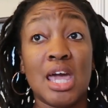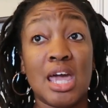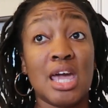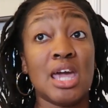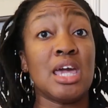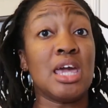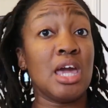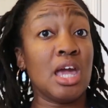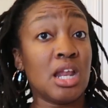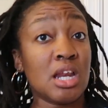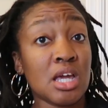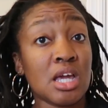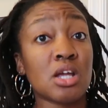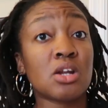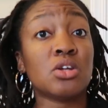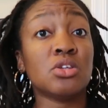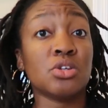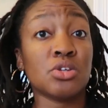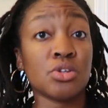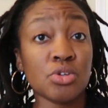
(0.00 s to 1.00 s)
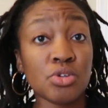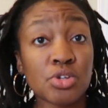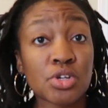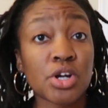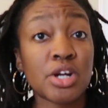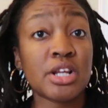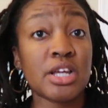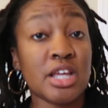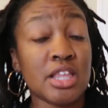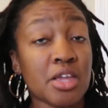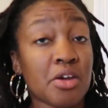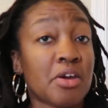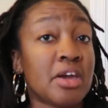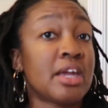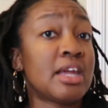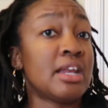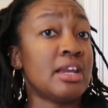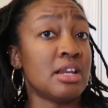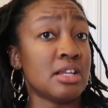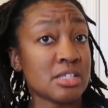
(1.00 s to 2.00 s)
it can get a little dirty in there.
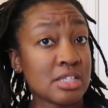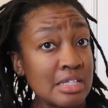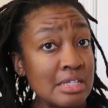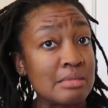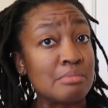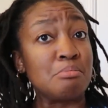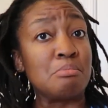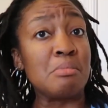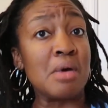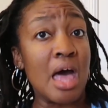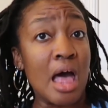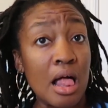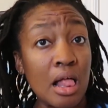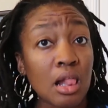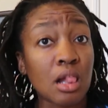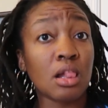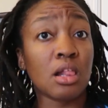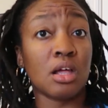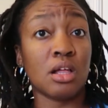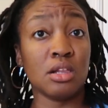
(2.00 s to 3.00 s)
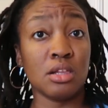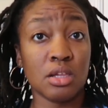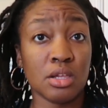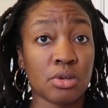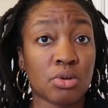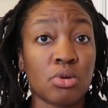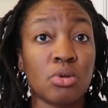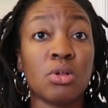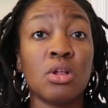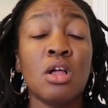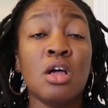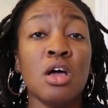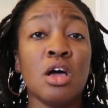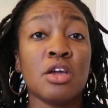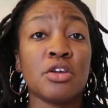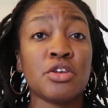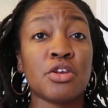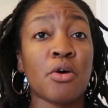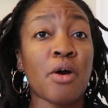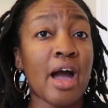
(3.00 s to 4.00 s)
It can smell a little.
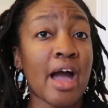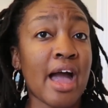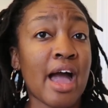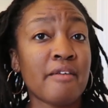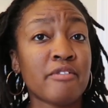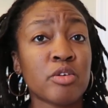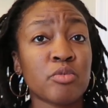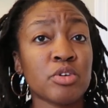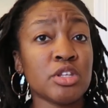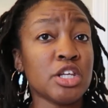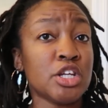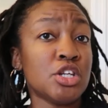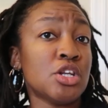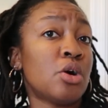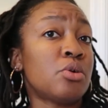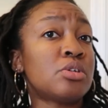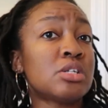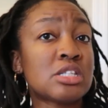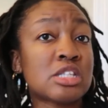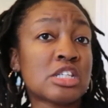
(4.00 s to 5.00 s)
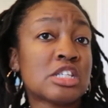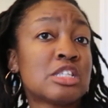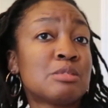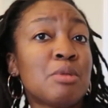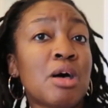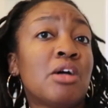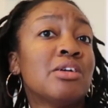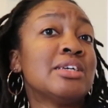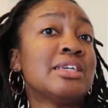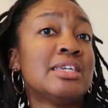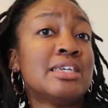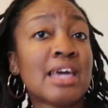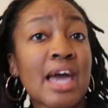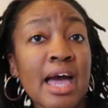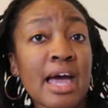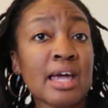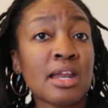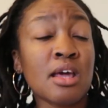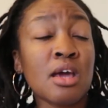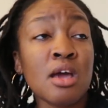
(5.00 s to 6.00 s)
You know, I haven't really noticed the smell
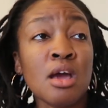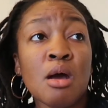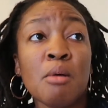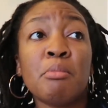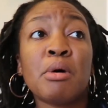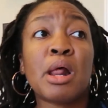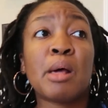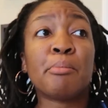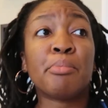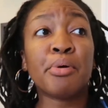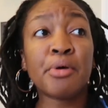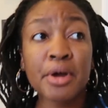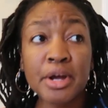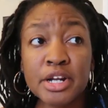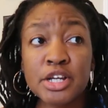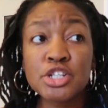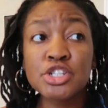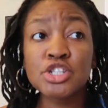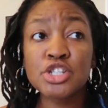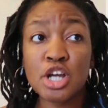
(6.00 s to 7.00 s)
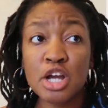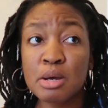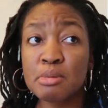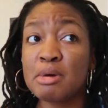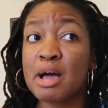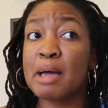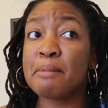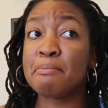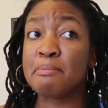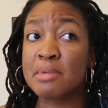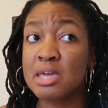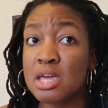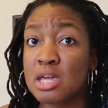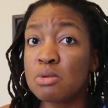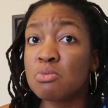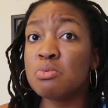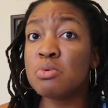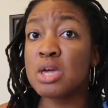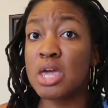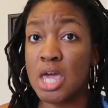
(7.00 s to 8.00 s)
yet, but I'm pretty sure by
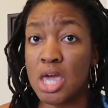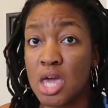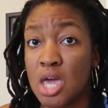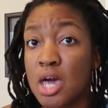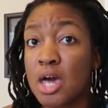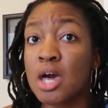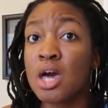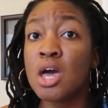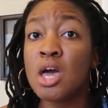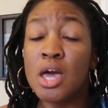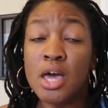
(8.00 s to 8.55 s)
midweek,